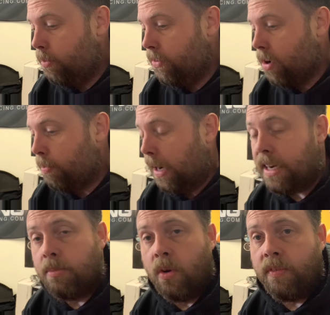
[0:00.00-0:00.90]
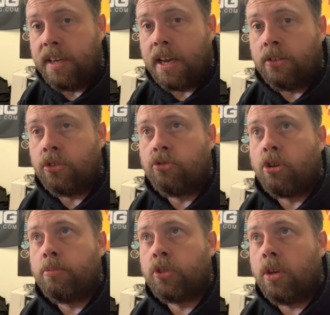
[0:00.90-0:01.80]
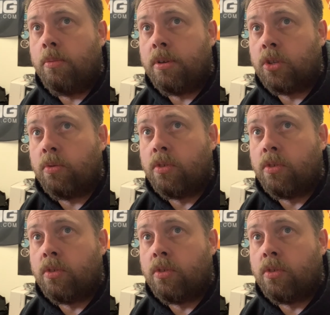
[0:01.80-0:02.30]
We've got plenty more videos to drop soon because we've